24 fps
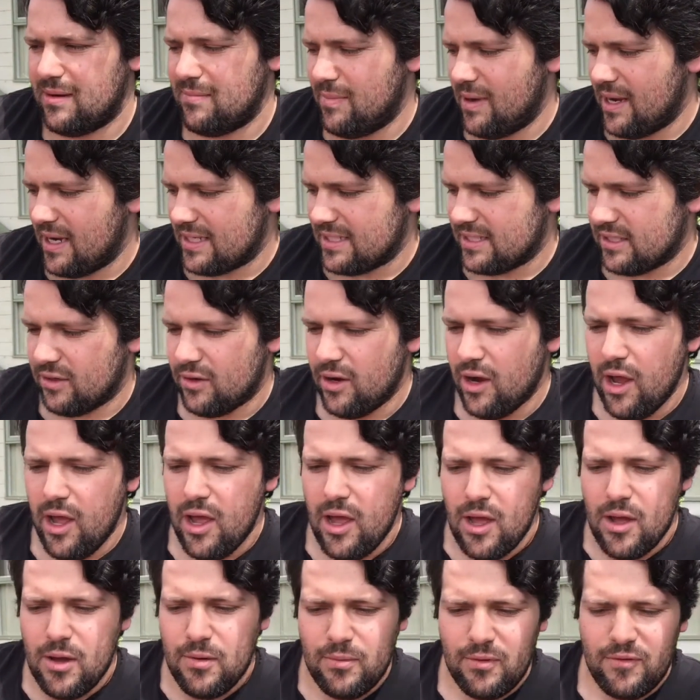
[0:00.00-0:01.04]
it back. So
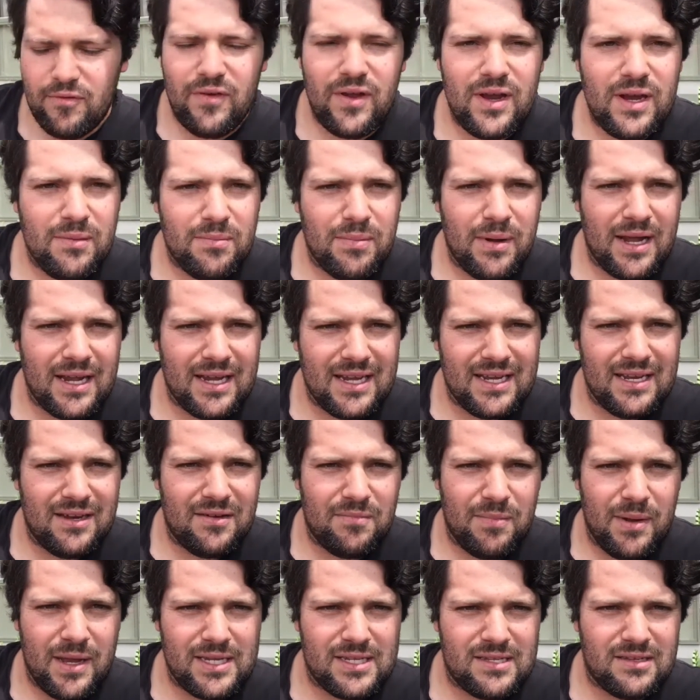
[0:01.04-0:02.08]
my feet are buggered.
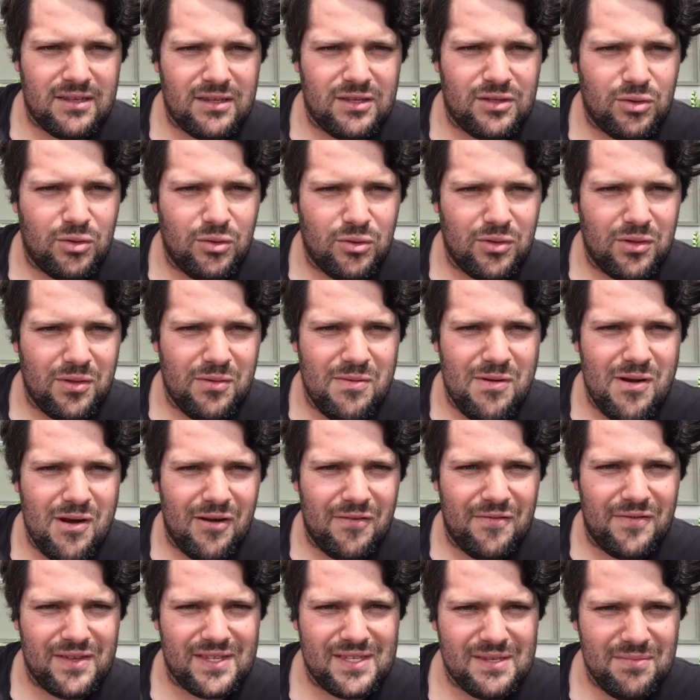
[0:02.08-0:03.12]
I've basically torn them
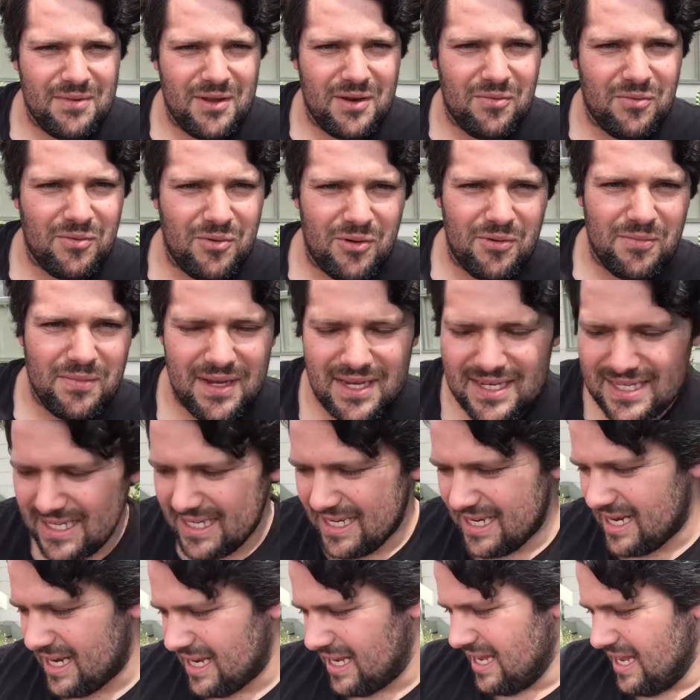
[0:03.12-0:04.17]
off. It's a bit warm here
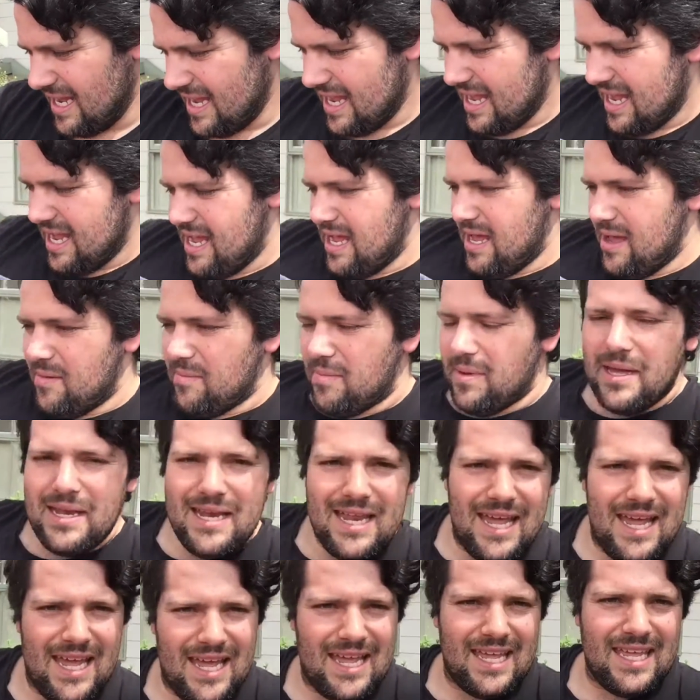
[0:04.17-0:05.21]
today. But
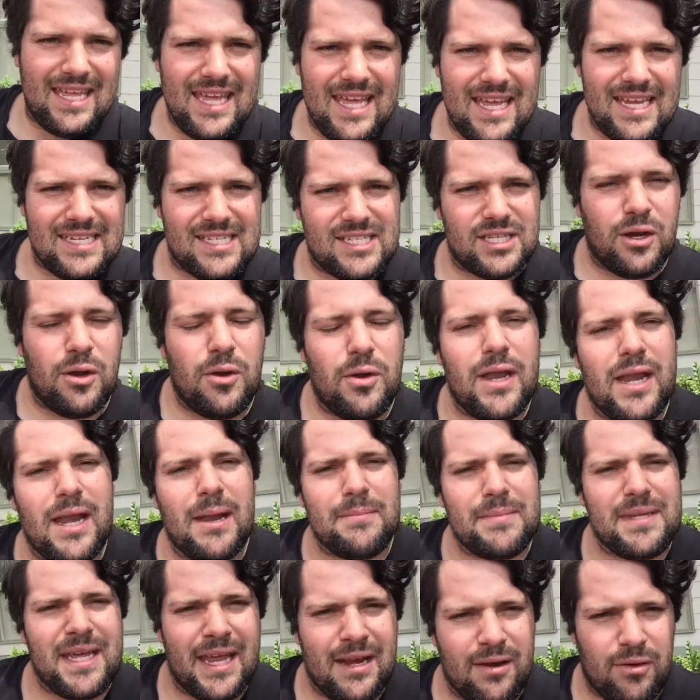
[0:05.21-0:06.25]
yeah, so an
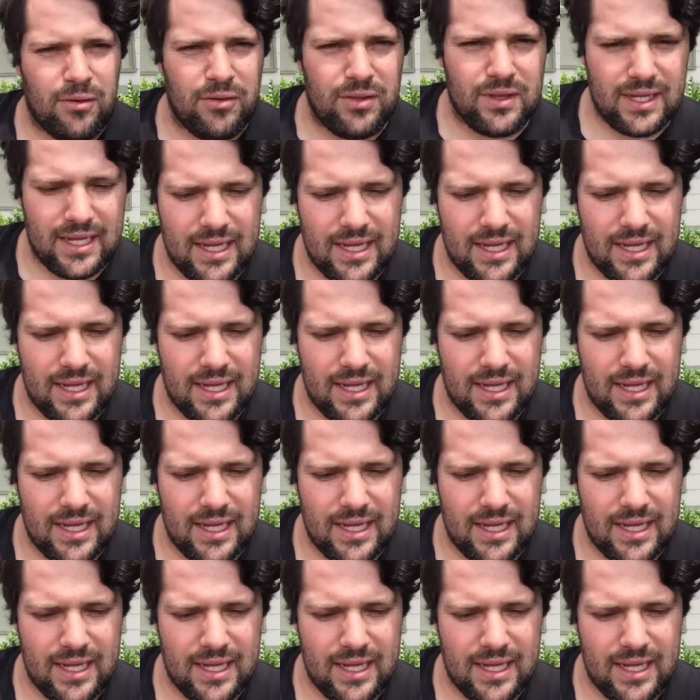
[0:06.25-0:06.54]
update on